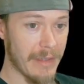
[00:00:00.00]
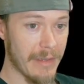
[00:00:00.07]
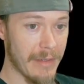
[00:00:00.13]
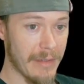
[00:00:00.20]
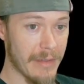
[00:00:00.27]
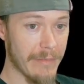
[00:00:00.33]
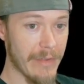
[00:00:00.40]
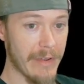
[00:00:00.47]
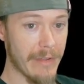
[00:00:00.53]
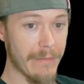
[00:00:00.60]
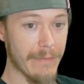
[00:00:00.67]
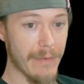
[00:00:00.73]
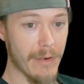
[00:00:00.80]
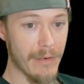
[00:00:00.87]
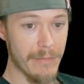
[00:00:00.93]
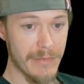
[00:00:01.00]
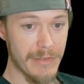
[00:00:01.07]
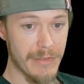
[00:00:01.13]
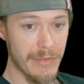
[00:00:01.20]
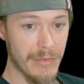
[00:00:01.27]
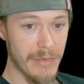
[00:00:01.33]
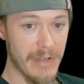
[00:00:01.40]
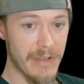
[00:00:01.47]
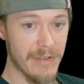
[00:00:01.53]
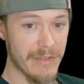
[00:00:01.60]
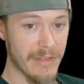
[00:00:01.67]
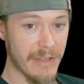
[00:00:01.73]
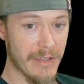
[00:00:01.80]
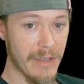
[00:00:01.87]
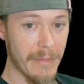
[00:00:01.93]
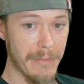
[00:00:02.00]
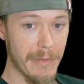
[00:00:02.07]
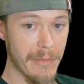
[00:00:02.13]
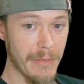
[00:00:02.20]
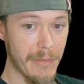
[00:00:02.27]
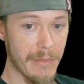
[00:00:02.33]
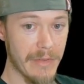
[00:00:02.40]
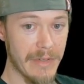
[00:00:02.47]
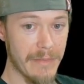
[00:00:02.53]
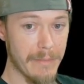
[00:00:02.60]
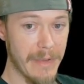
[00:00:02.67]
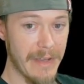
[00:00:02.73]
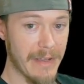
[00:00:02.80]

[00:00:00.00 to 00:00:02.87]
Nvidia confirms to tweakers that the company will only make